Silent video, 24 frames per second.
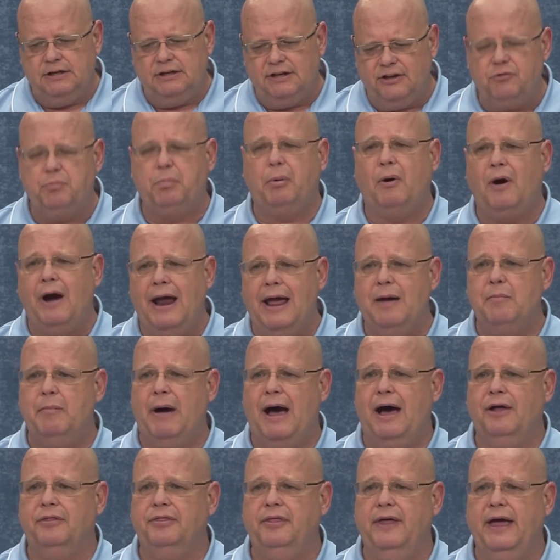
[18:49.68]
Let's pray
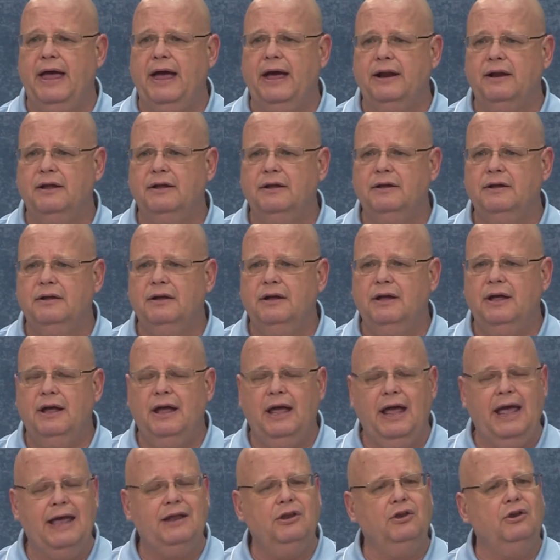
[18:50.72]
about that.
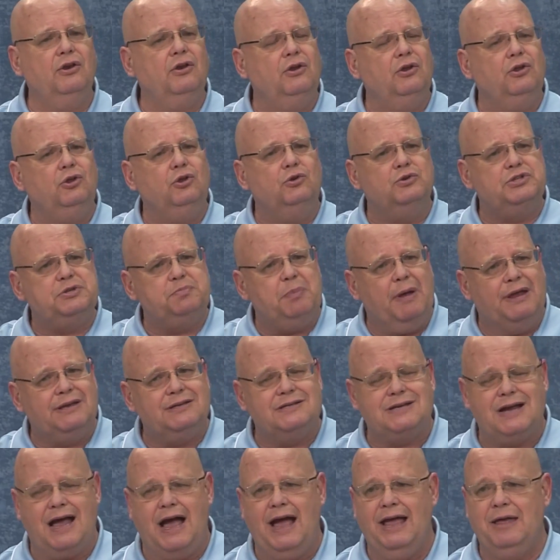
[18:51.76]
And you
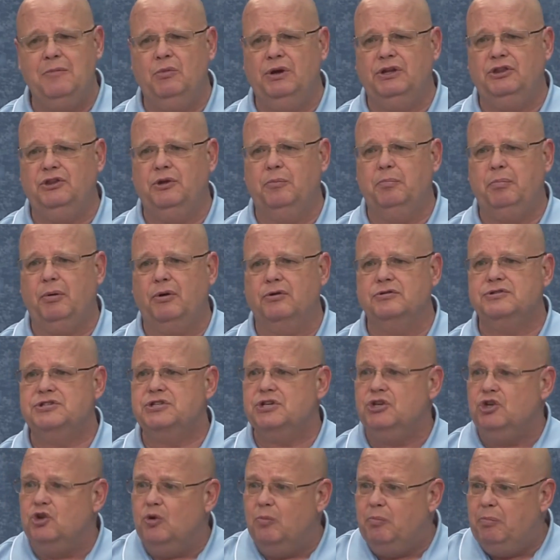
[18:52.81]
spend time with the
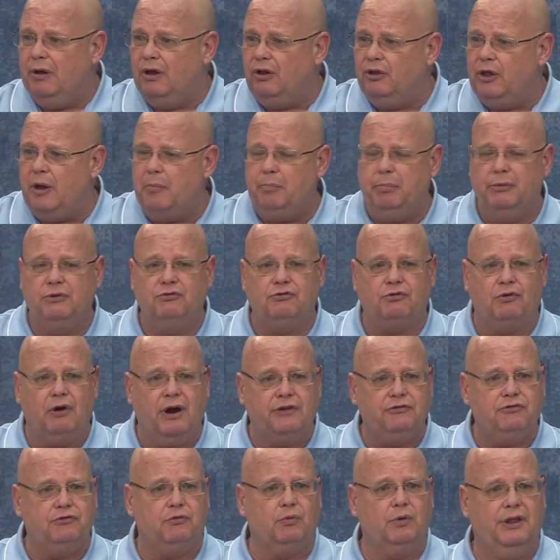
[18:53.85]
person. You build up a
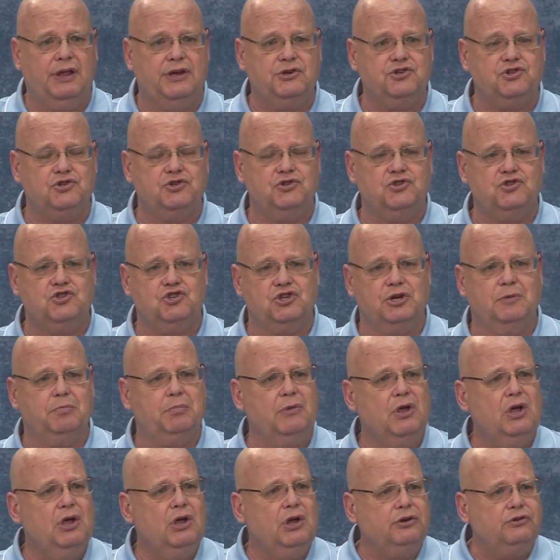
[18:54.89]
trust
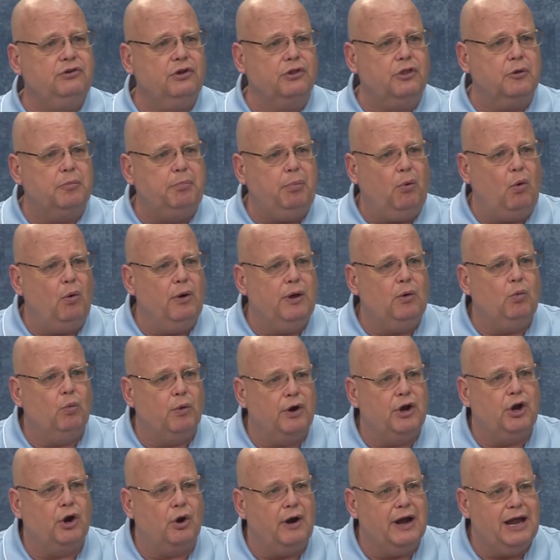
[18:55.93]
relationship to the point
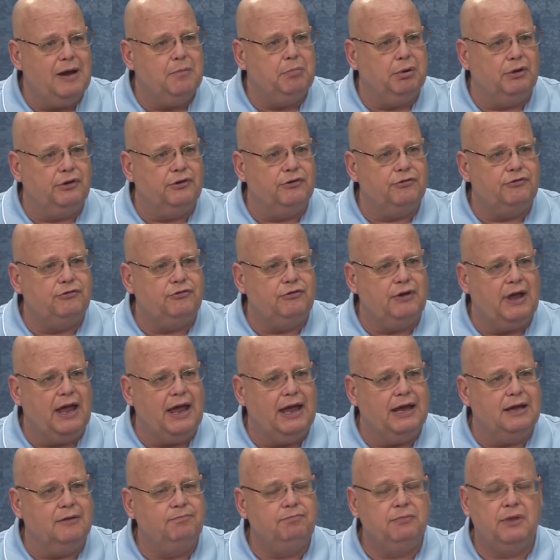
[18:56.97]
where you're able to
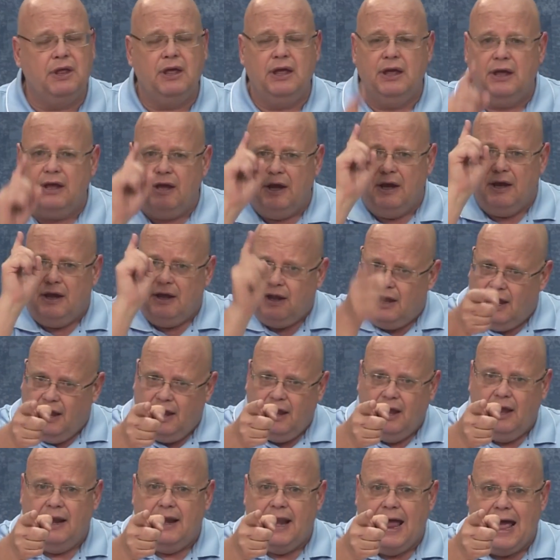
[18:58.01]
say,
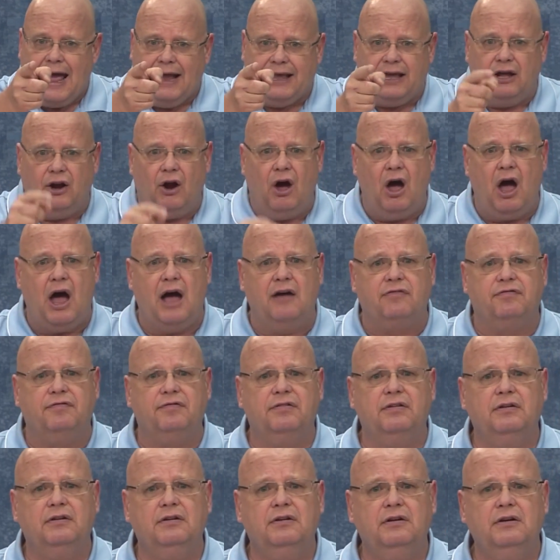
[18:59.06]
knock it
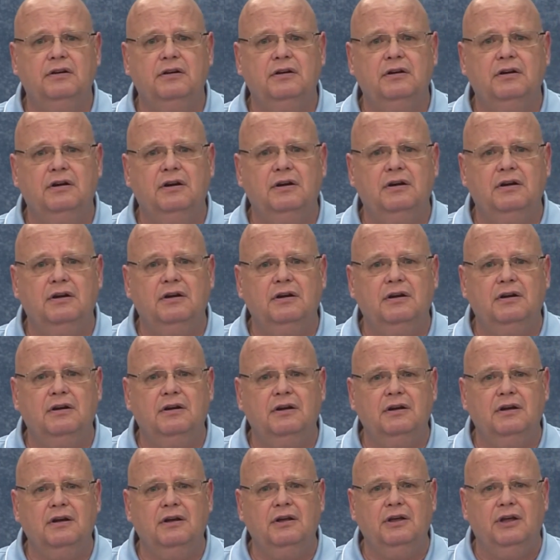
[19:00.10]
off.
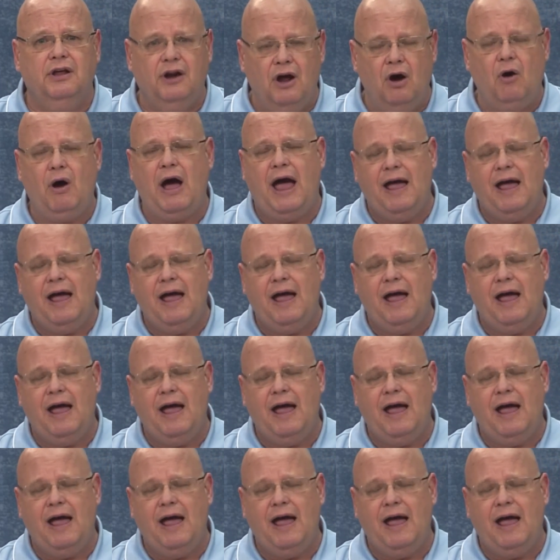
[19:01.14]
You know,